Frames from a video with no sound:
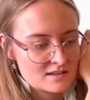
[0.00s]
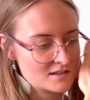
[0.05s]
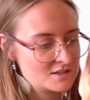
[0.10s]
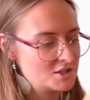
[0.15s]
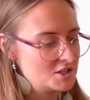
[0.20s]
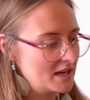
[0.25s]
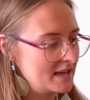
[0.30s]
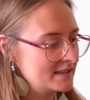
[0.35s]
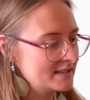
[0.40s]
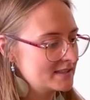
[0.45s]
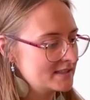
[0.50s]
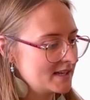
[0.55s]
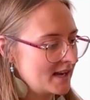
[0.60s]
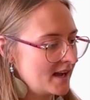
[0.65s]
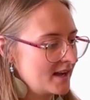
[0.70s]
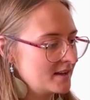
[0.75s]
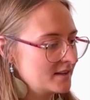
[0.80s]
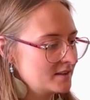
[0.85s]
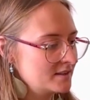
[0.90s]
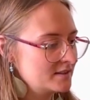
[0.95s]
the
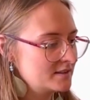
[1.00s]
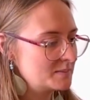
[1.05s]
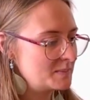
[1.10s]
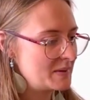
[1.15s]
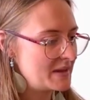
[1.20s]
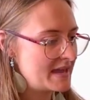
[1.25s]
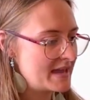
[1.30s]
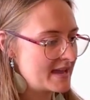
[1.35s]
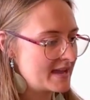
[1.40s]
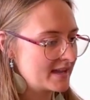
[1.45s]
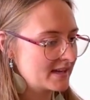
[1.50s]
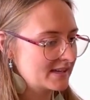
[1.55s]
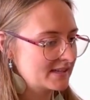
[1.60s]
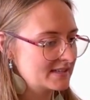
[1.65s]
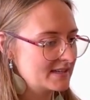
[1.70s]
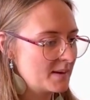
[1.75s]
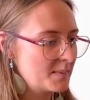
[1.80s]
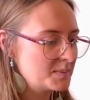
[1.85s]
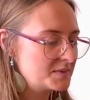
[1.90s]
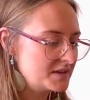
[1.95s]
Gentiles being
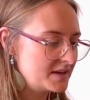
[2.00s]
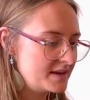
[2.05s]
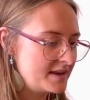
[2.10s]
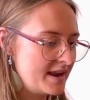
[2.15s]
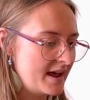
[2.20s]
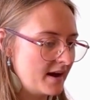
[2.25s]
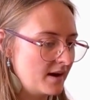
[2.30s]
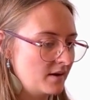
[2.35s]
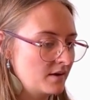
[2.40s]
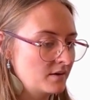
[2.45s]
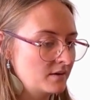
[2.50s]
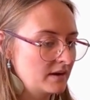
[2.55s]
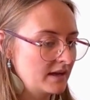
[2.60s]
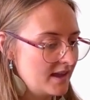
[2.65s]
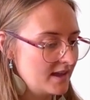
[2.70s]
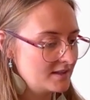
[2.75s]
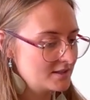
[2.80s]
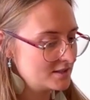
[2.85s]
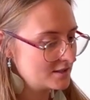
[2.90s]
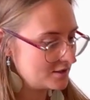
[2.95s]
accepted now
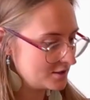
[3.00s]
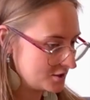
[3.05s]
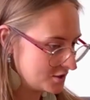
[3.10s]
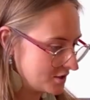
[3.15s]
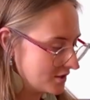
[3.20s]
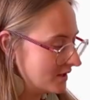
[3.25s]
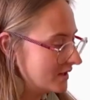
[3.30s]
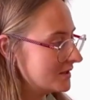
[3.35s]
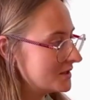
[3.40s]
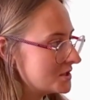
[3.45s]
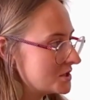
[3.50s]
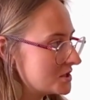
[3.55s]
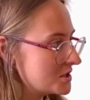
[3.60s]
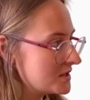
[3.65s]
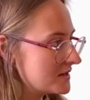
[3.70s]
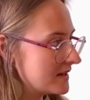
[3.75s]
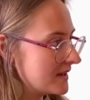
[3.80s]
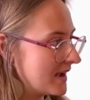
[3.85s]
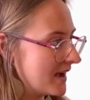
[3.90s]
into the church